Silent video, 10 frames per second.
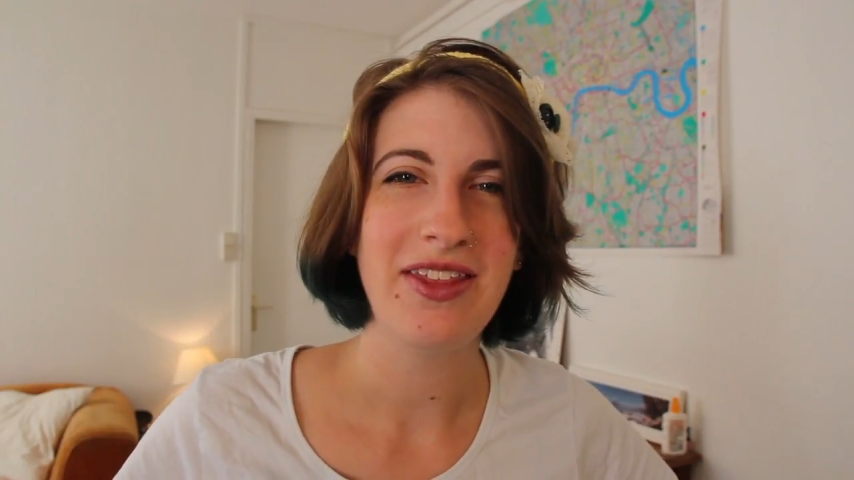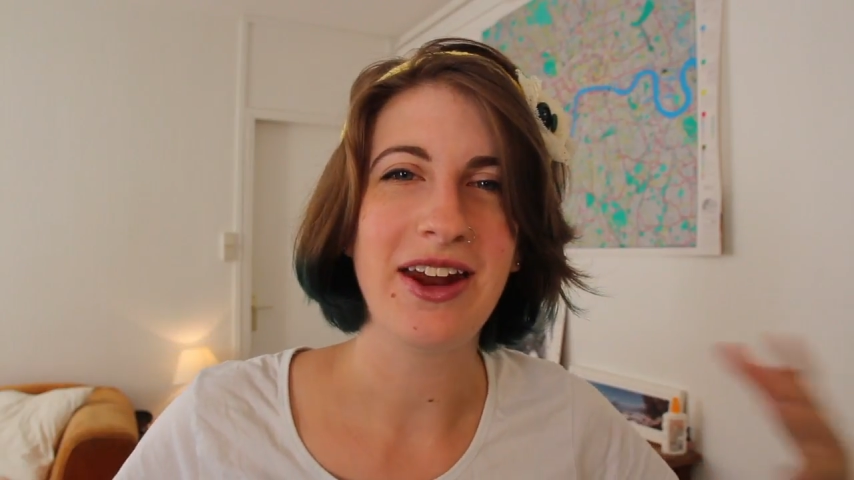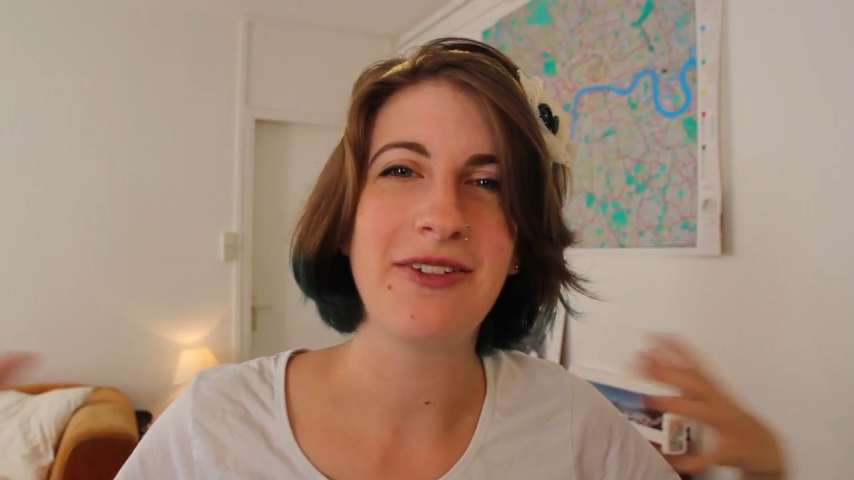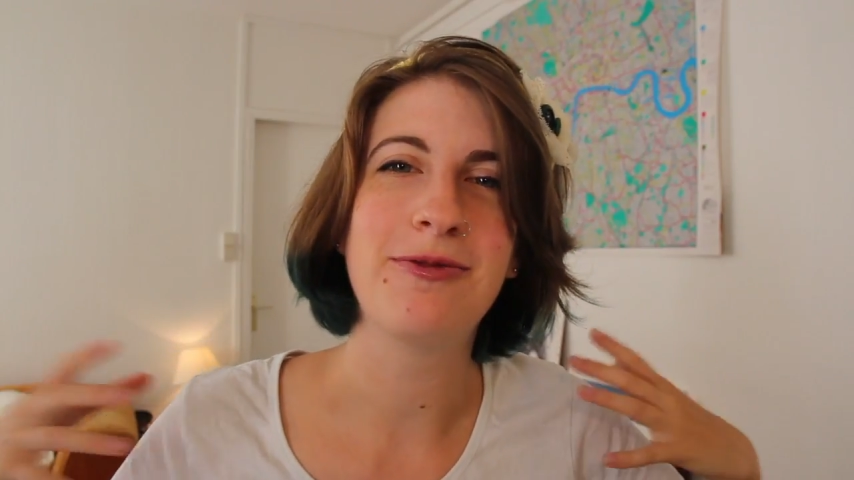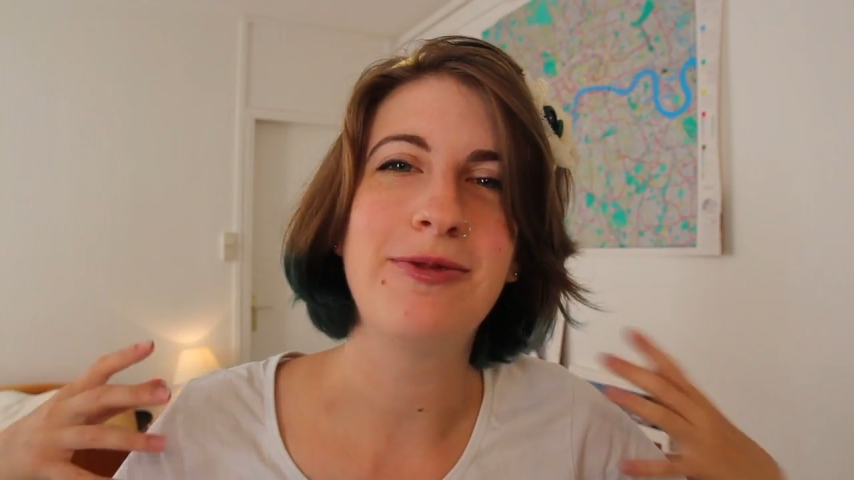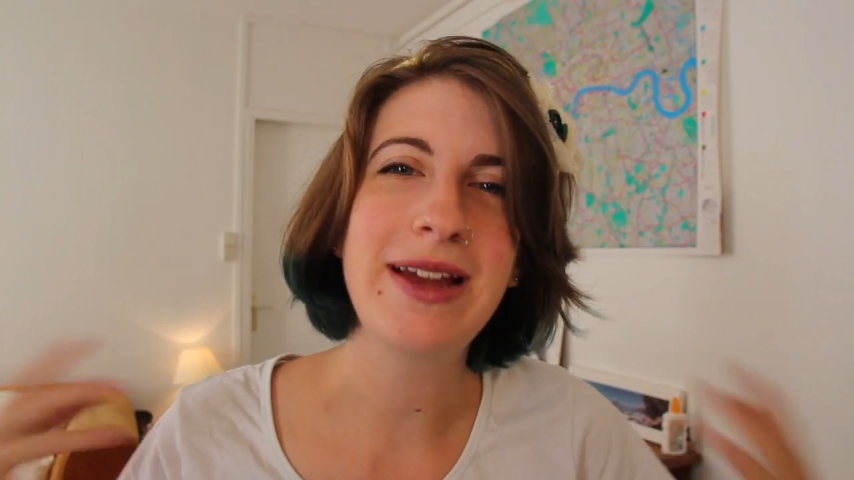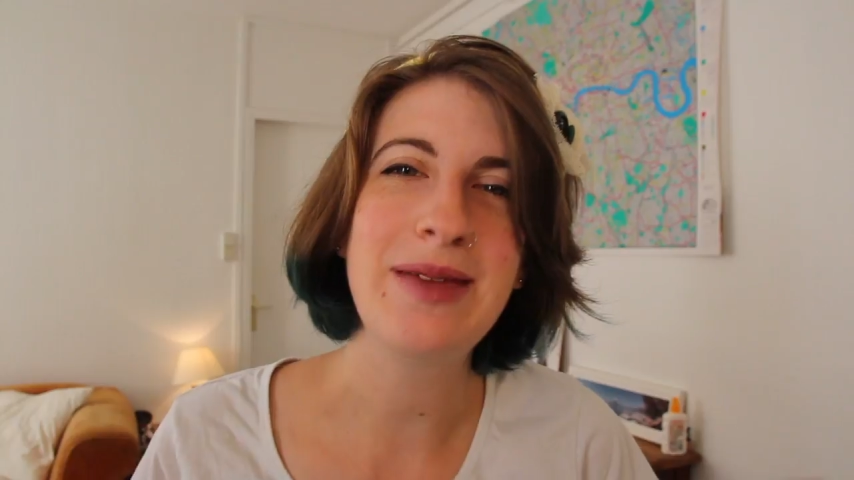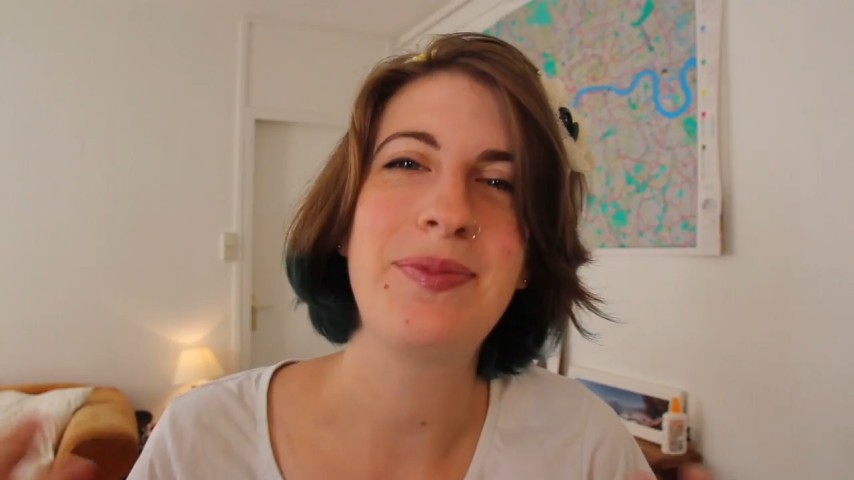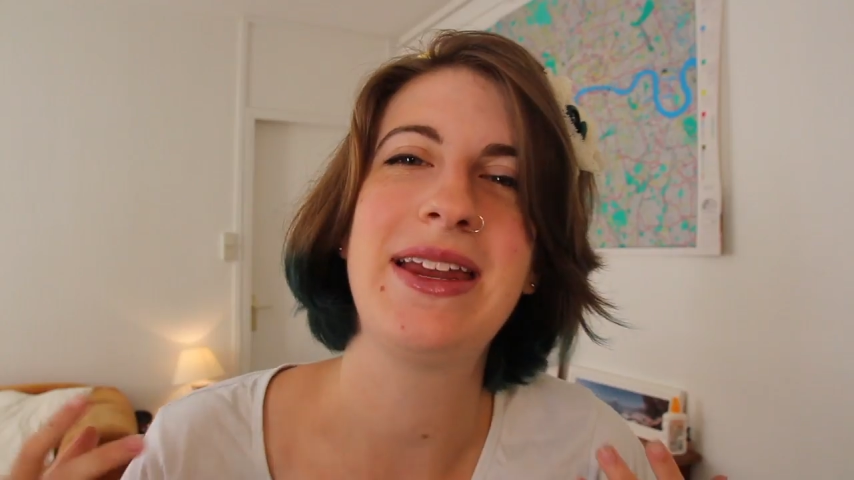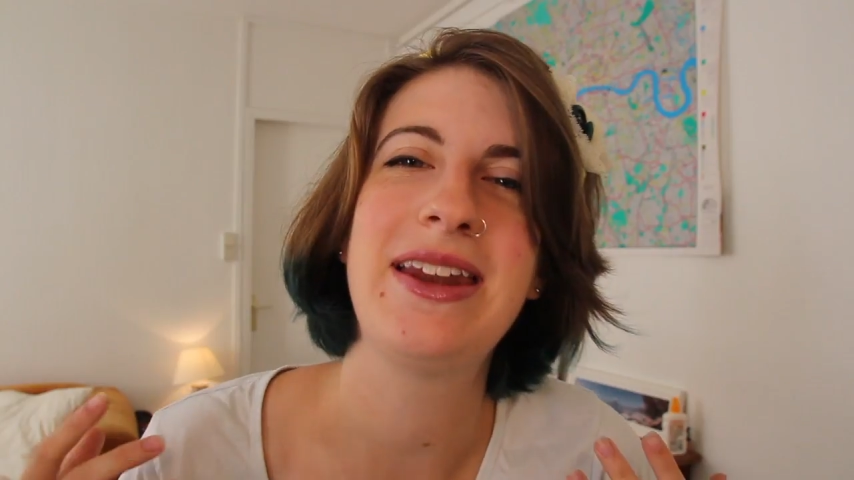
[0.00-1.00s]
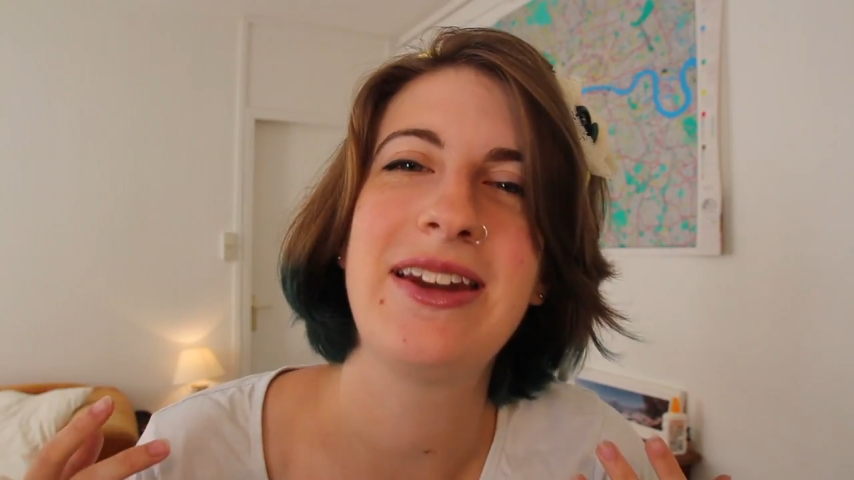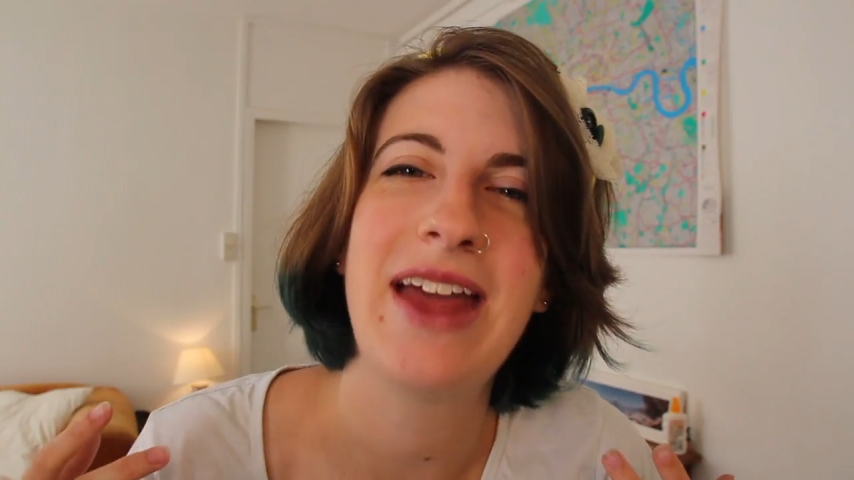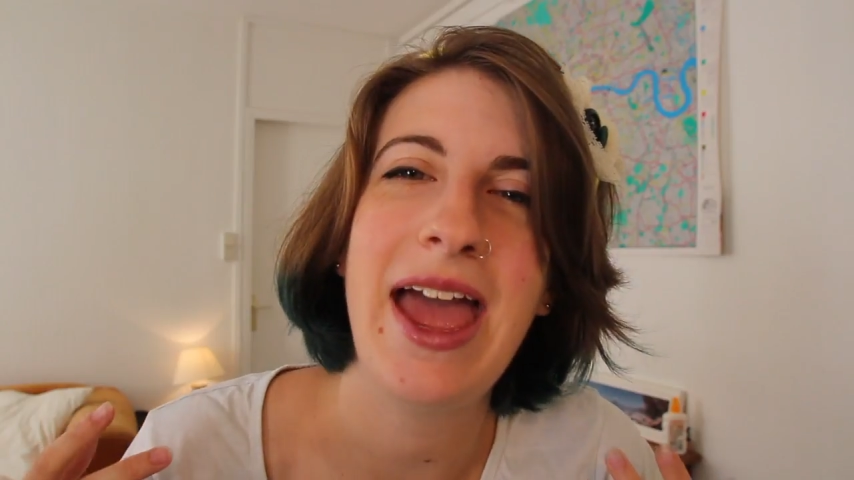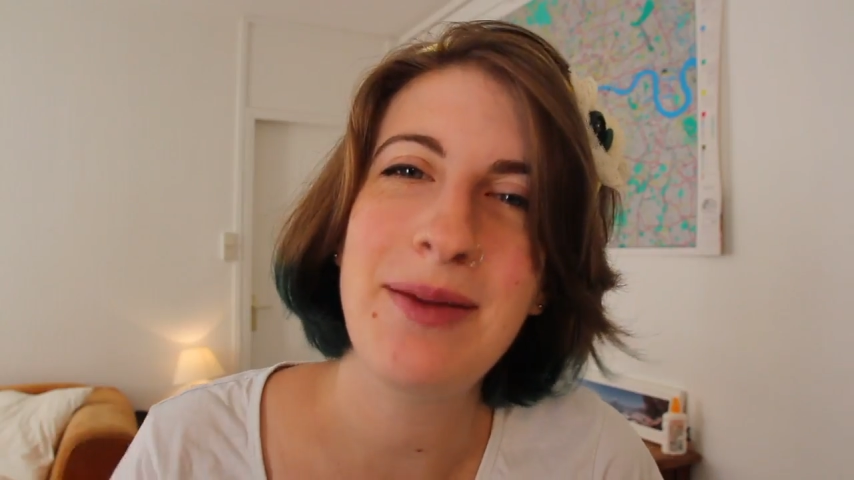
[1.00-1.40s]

that I've really been